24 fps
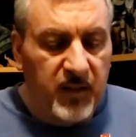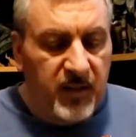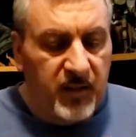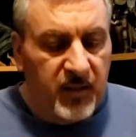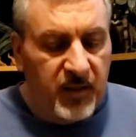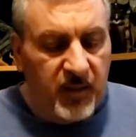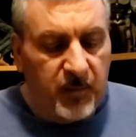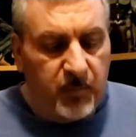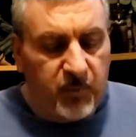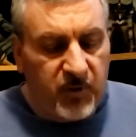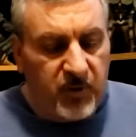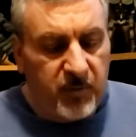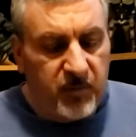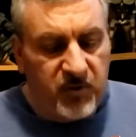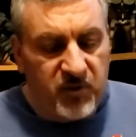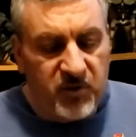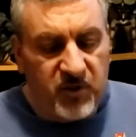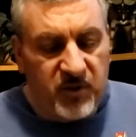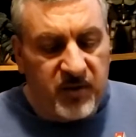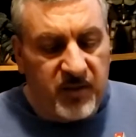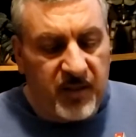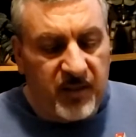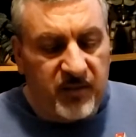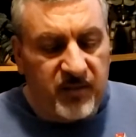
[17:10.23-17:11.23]
It pretty much
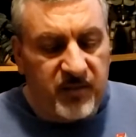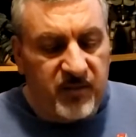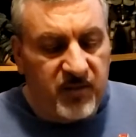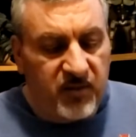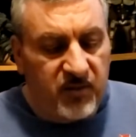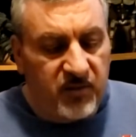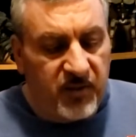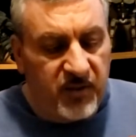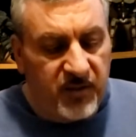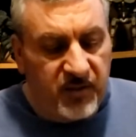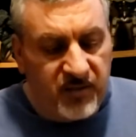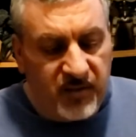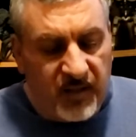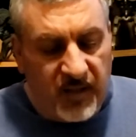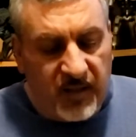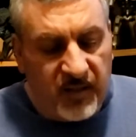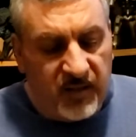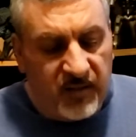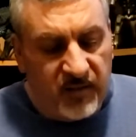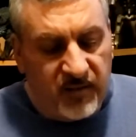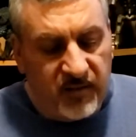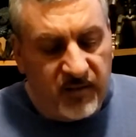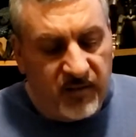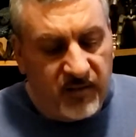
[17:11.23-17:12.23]
just has series
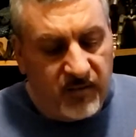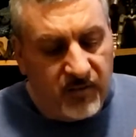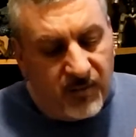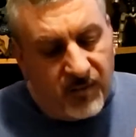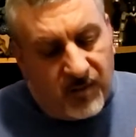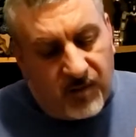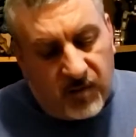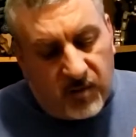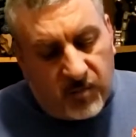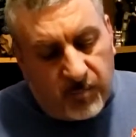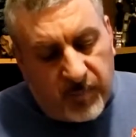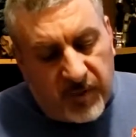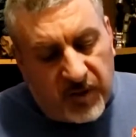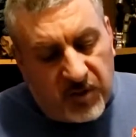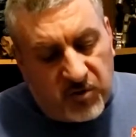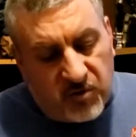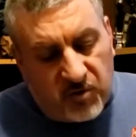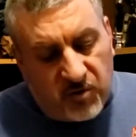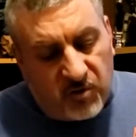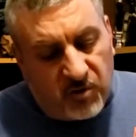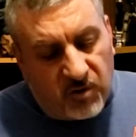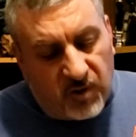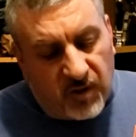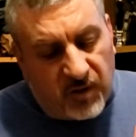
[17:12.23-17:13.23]
and a little
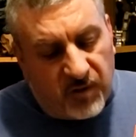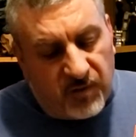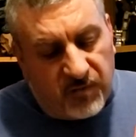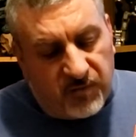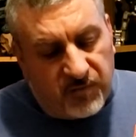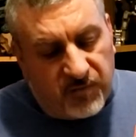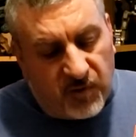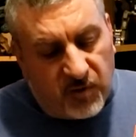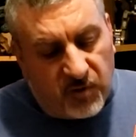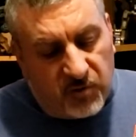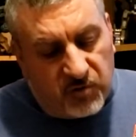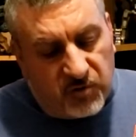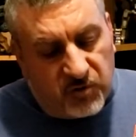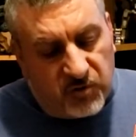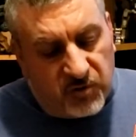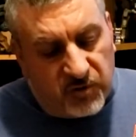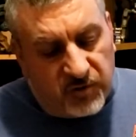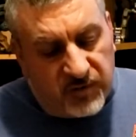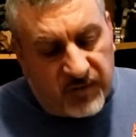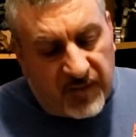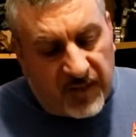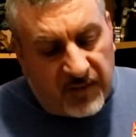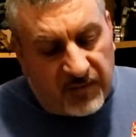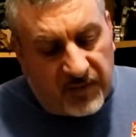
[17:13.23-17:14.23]
picture of Ultra
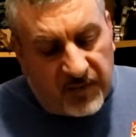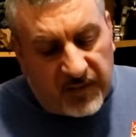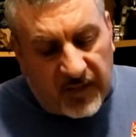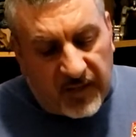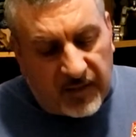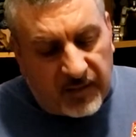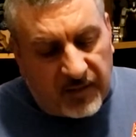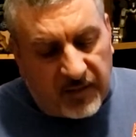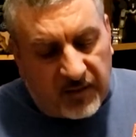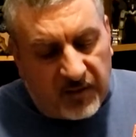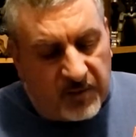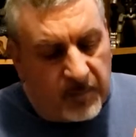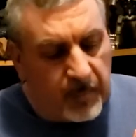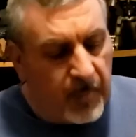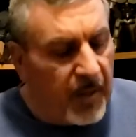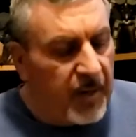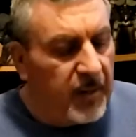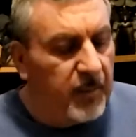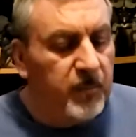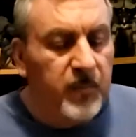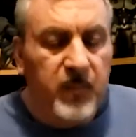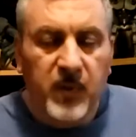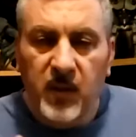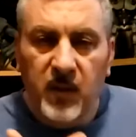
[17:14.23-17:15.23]
7 down here at the bottom.